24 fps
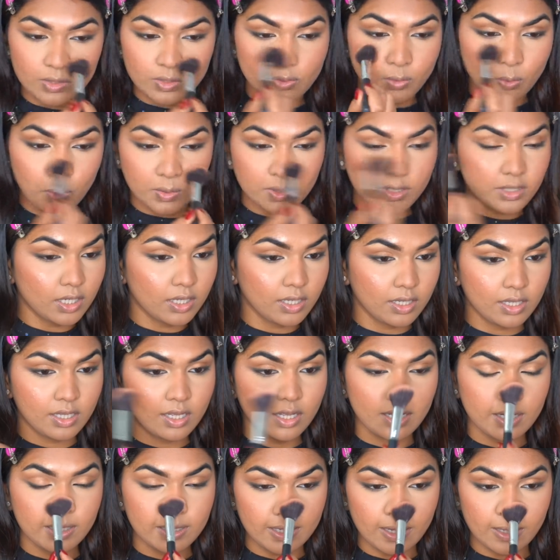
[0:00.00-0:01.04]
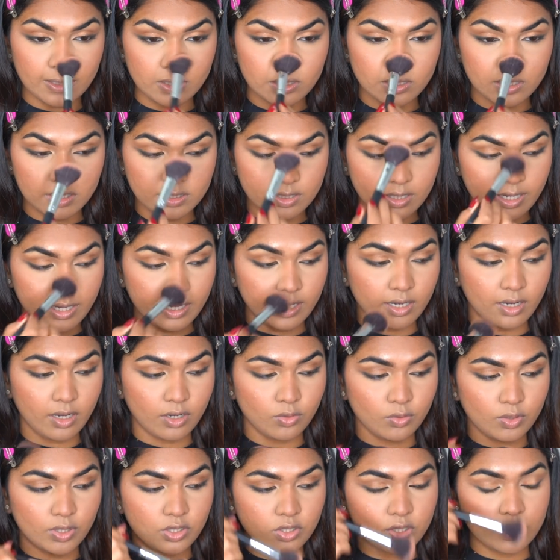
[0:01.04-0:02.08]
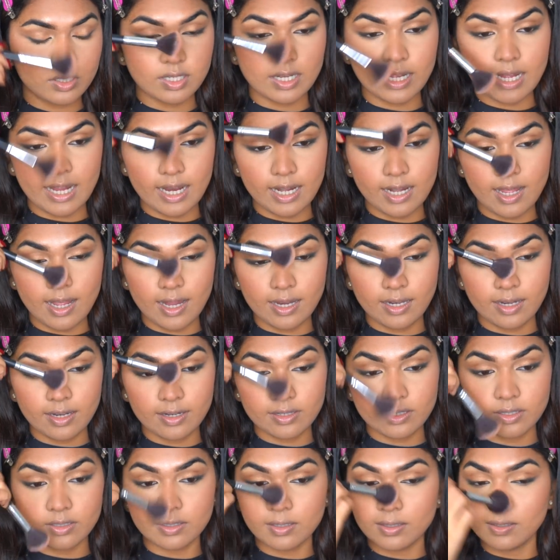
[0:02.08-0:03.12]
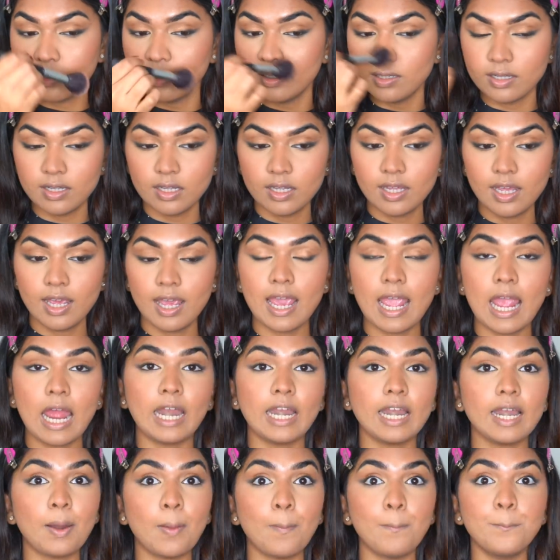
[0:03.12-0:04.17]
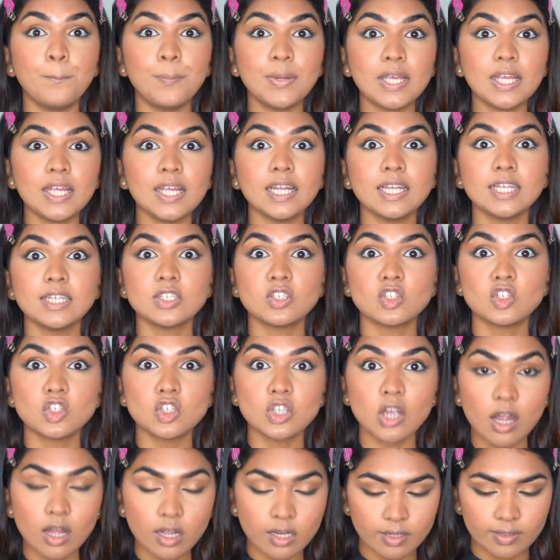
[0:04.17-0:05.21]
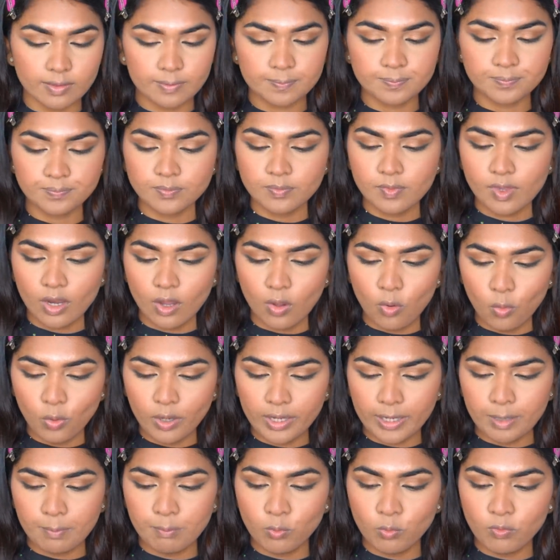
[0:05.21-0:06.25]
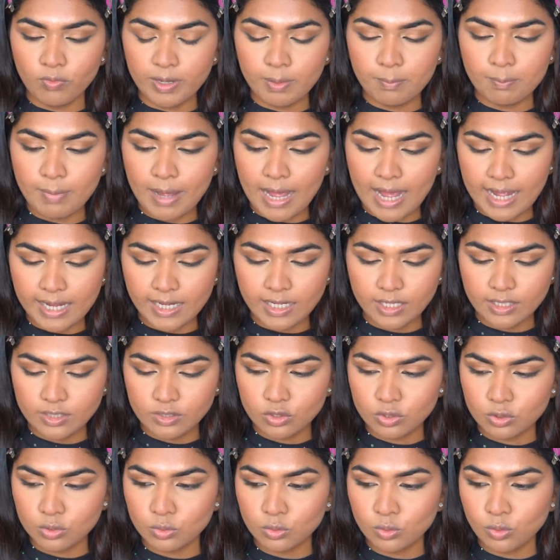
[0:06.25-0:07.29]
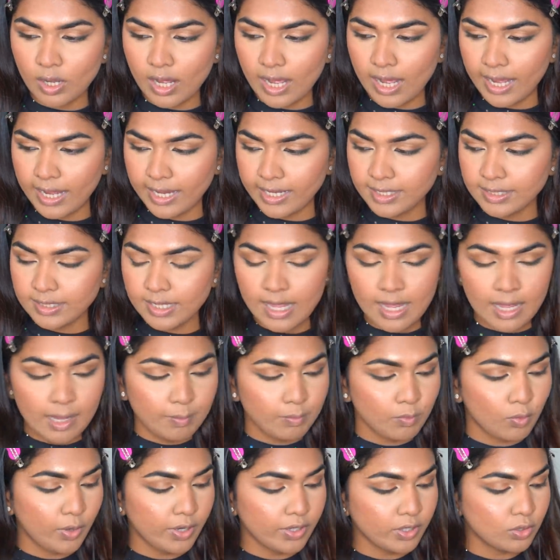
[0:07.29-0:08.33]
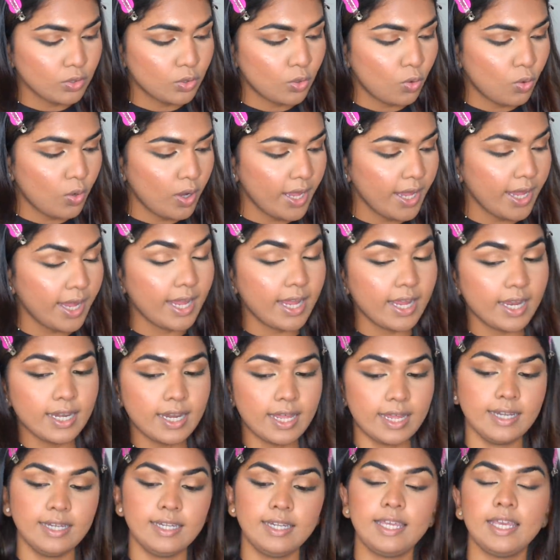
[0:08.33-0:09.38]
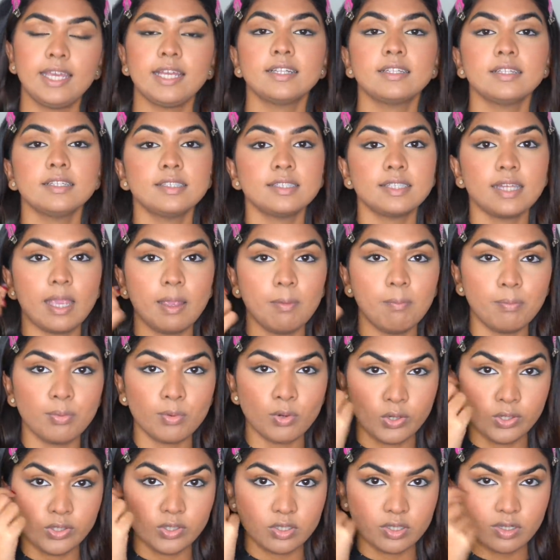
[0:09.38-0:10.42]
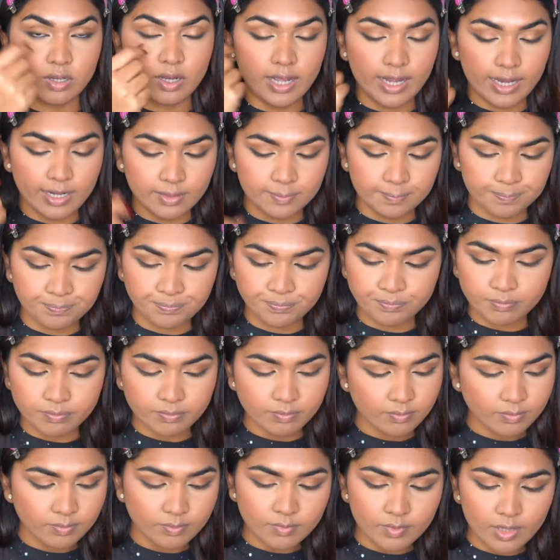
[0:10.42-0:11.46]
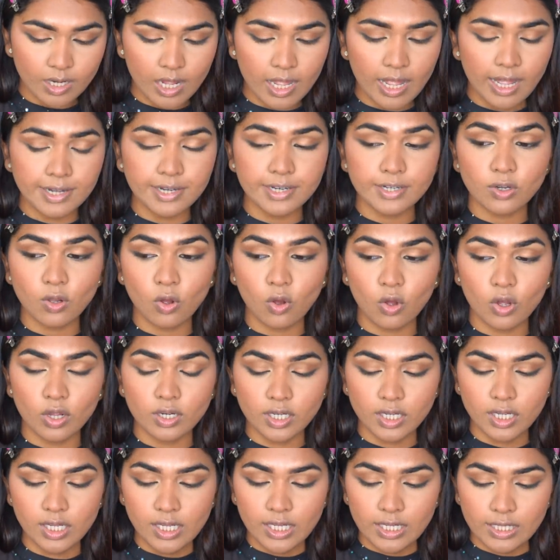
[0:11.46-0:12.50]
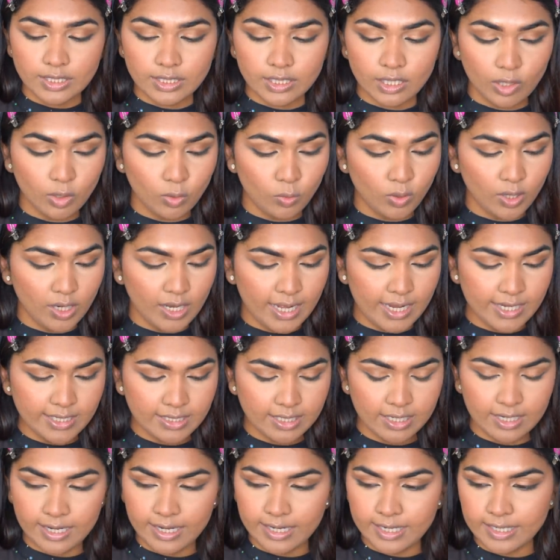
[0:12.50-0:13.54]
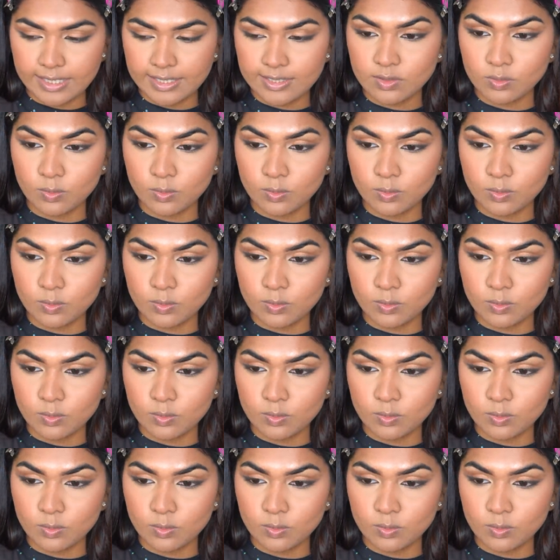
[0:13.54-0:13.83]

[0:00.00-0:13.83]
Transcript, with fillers: don't touch this area you can just add highlighter here and be done Okay, moving back to eyes, I'm going to go ahead and take the same bronzer and add it on the lower lash line as